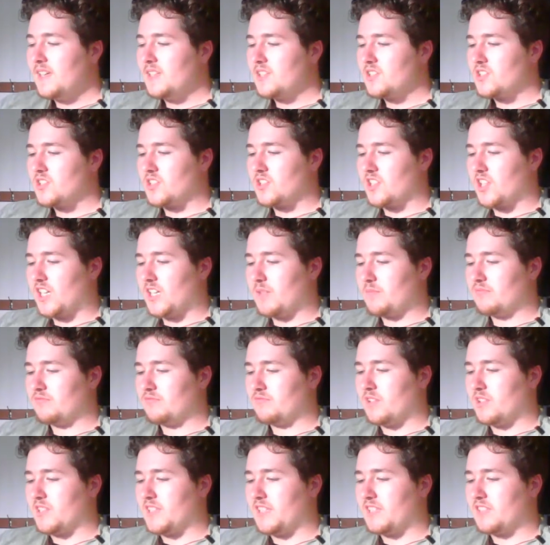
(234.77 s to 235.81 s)
Sharp
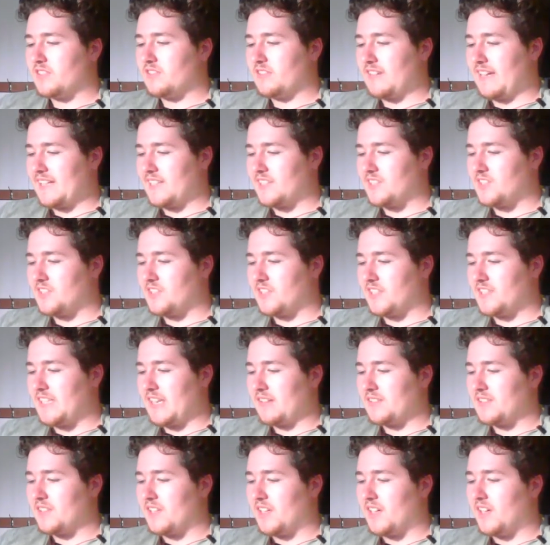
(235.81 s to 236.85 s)
rocky crags jut
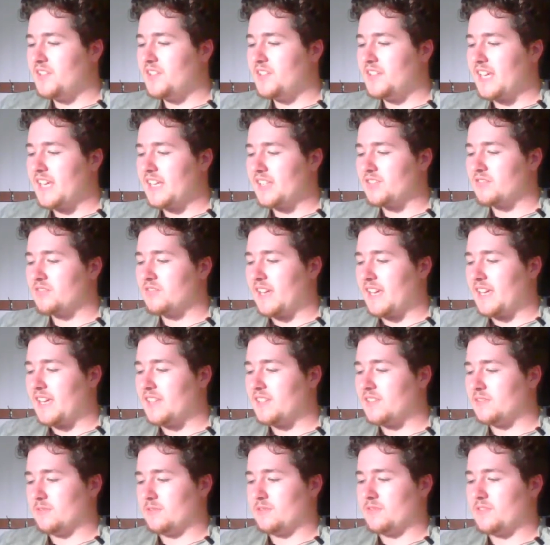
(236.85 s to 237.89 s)
out at unnatural
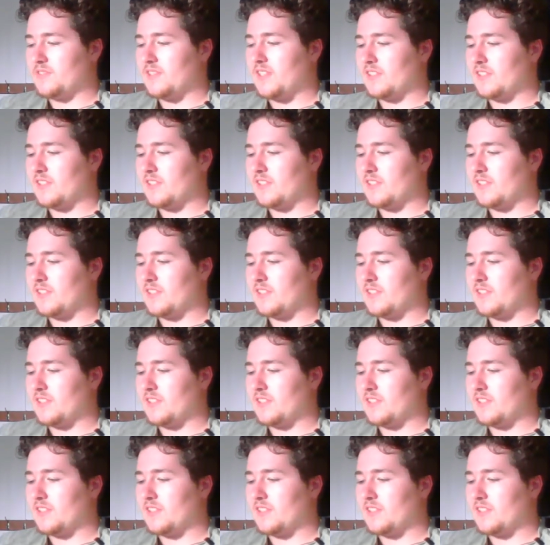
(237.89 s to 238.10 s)
angles.